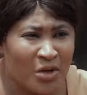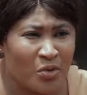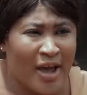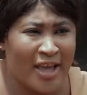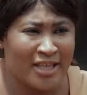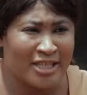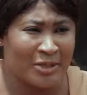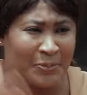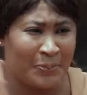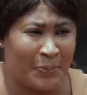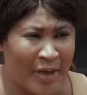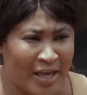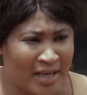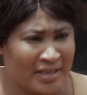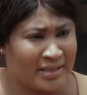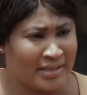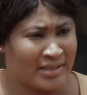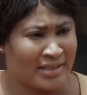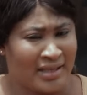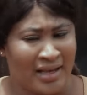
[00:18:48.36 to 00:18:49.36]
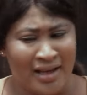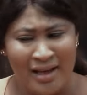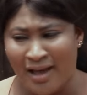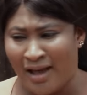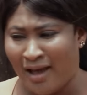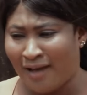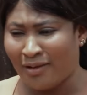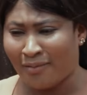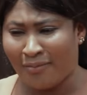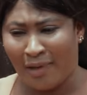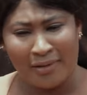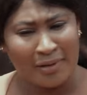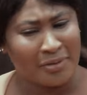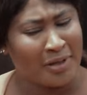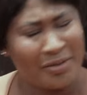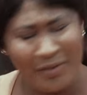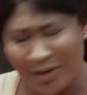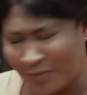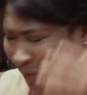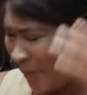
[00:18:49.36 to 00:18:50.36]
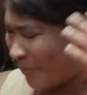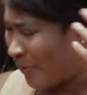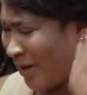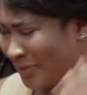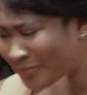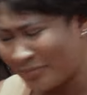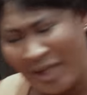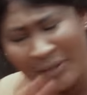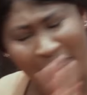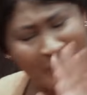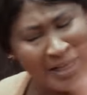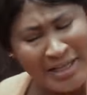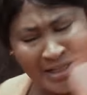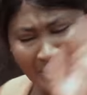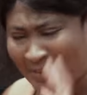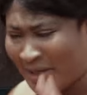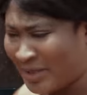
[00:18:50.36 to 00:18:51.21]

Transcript: the way he speaks? Papa, please,